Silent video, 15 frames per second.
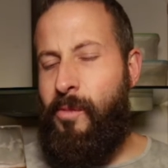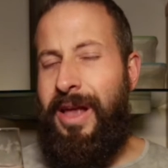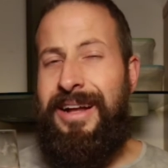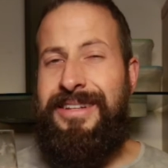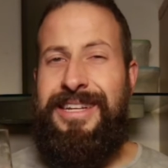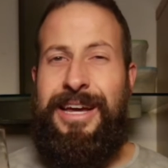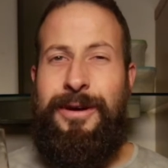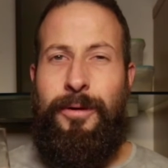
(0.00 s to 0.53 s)
I
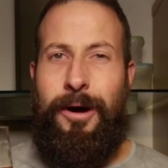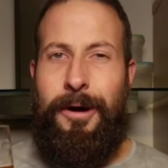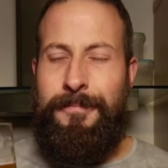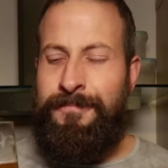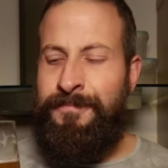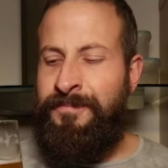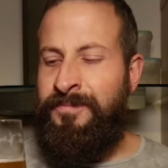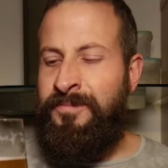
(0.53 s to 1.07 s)
tell you
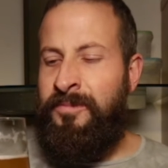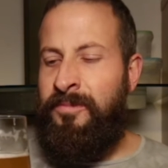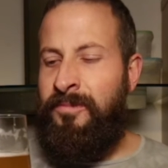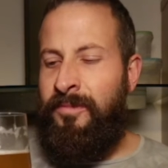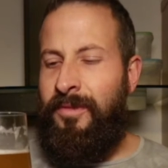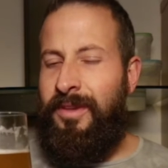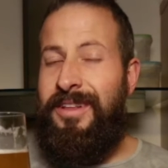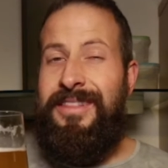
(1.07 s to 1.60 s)
what,
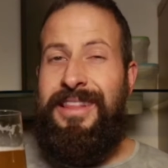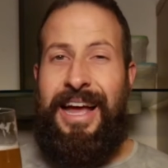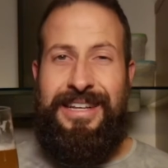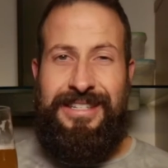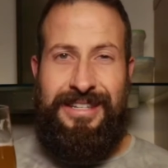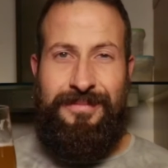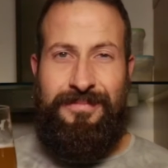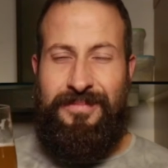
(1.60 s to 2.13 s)
that
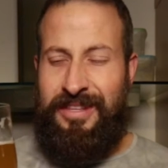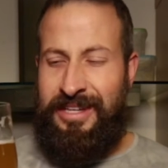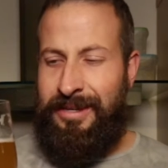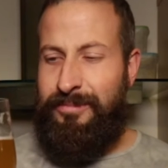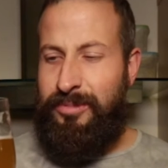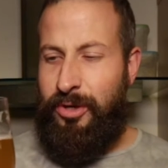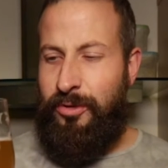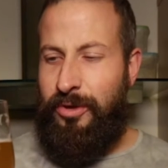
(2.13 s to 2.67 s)
is a thing
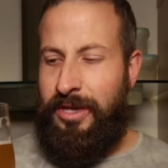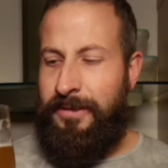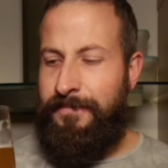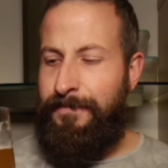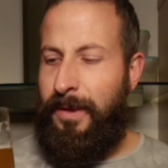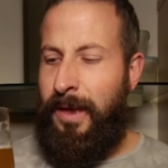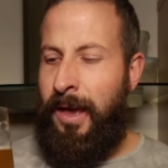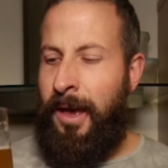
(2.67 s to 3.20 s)
of beauty.
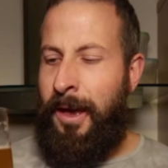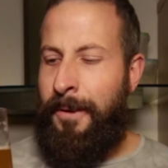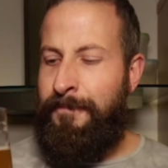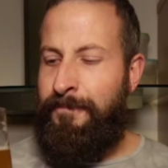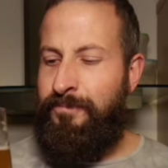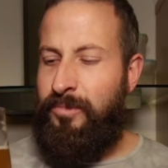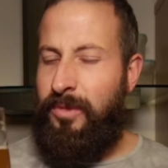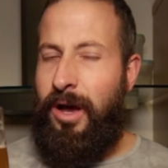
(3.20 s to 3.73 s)
I
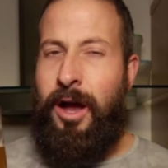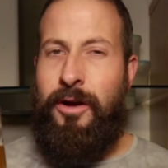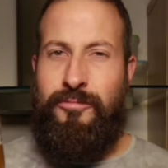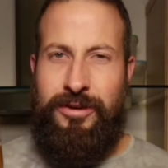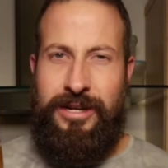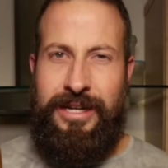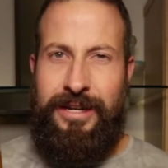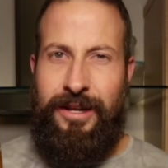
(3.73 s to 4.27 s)

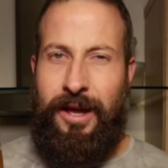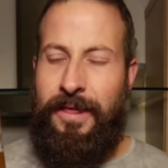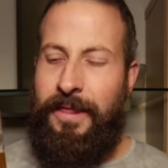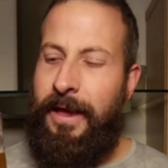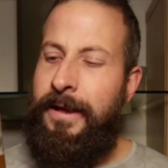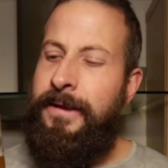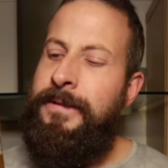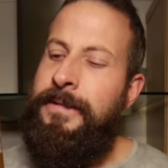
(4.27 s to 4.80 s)
really like
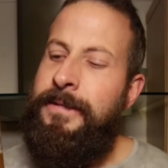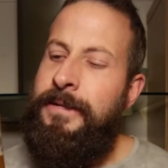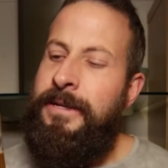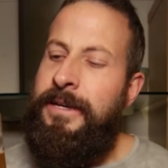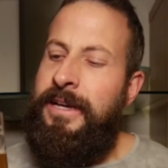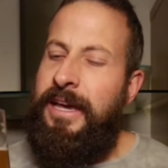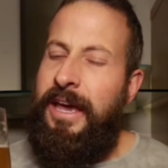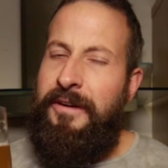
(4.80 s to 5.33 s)
that.
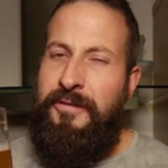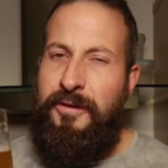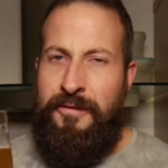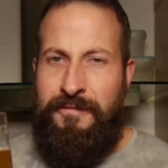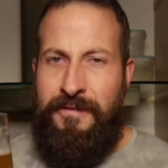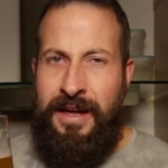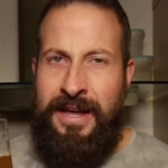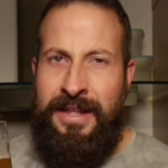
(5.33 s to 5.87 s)
If you're a
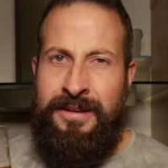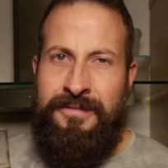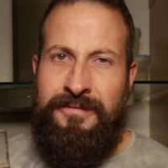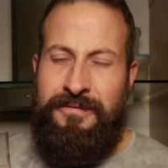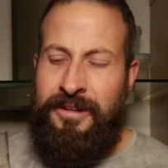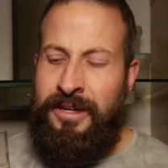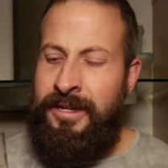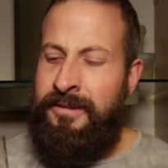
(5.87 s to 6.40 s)
fan
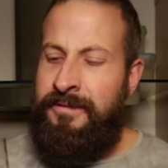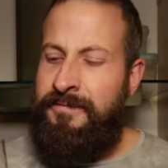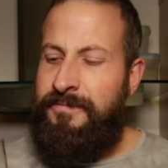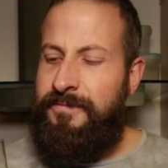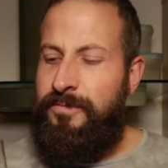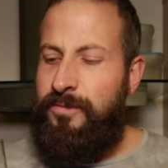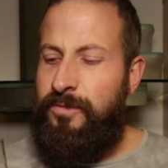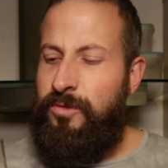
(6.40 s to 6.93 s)
of kind
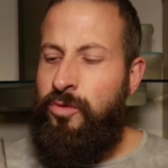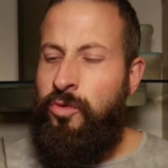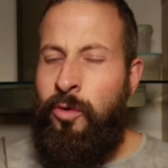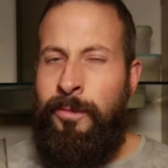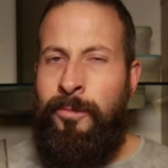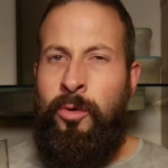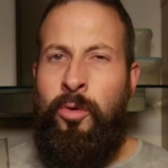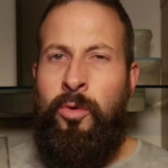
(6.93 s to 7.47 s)
of
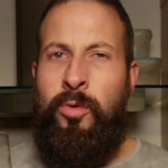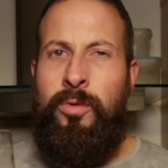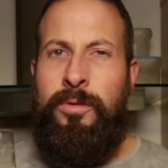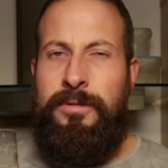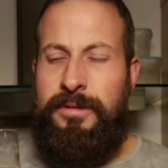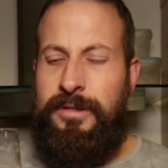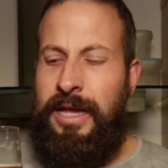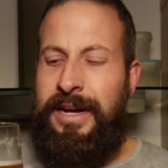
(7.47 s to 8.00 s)

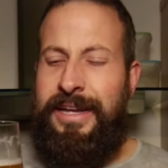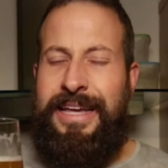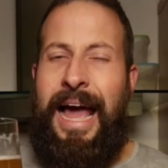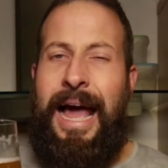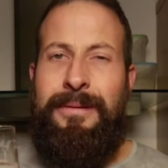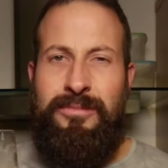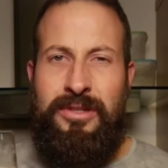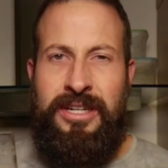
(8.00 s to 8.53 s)
normal kind of
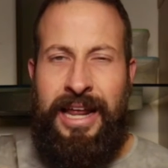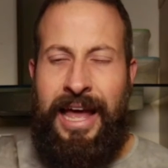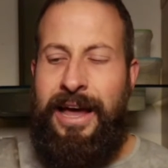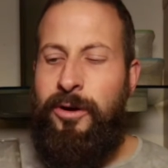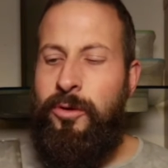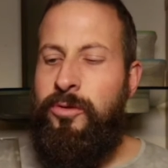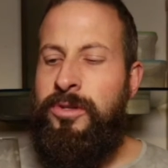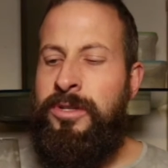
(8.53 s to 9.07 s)
Camden
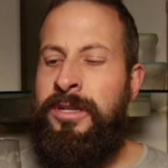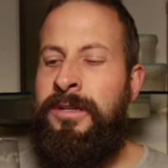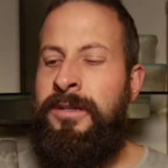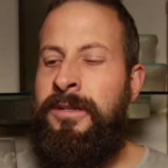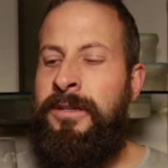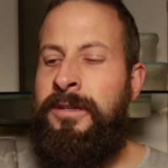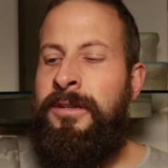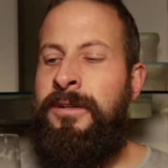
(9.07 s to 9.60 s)
Hells,
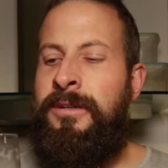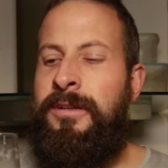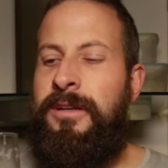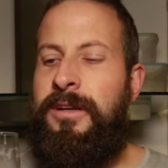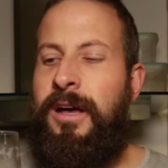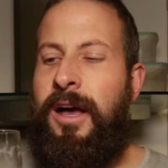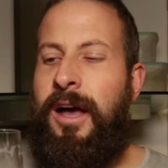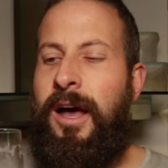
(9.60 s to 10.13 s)

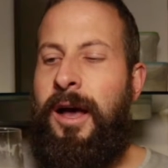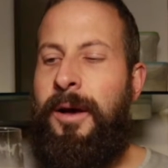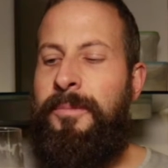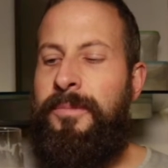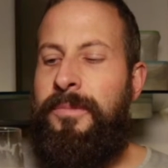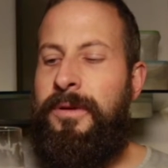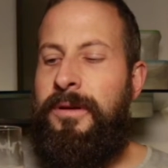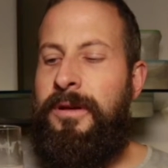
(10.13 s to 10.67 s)

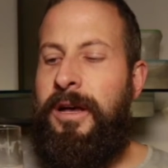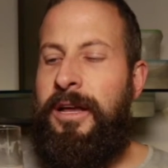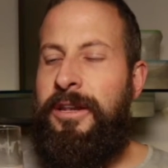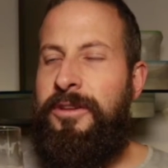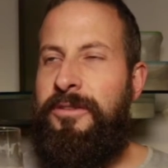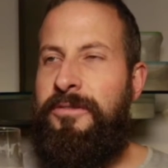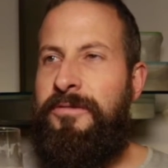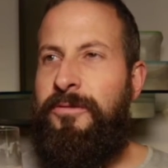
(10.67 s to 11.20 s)
and
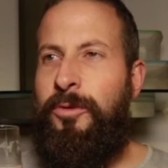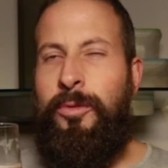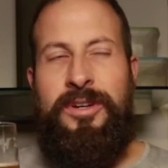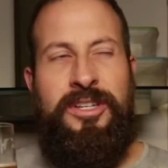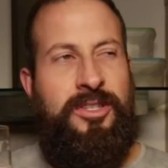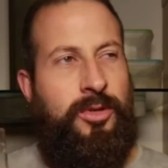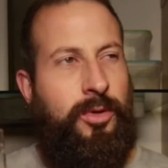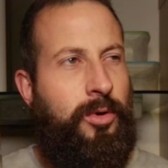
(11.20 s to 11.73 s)
you've
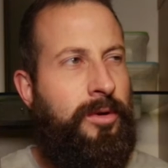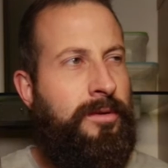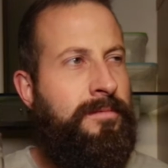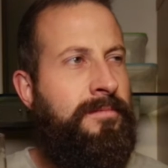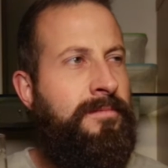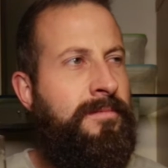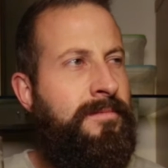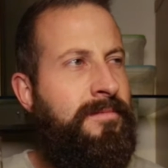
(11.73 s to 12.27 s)
always thought
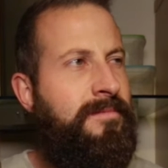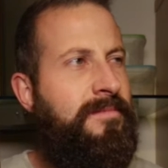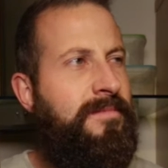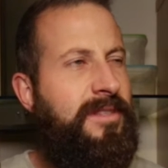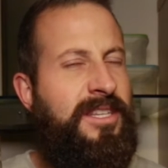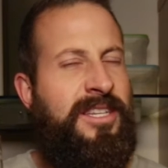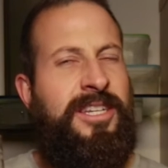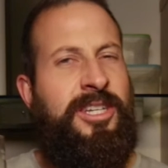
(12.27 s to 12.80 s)

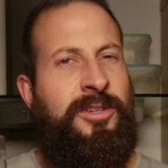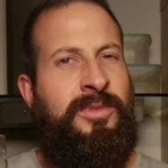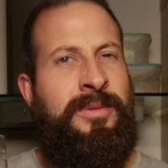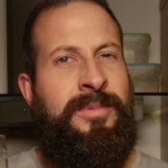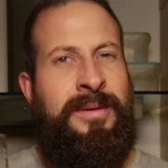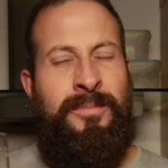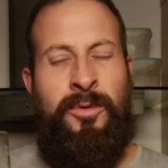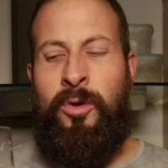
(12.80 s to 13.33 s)
this could do with a
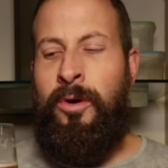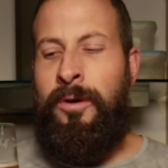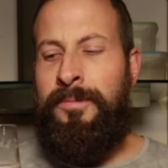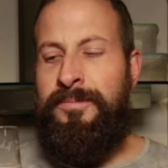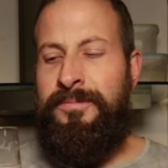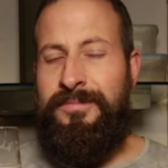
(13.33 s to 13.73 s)
bit more,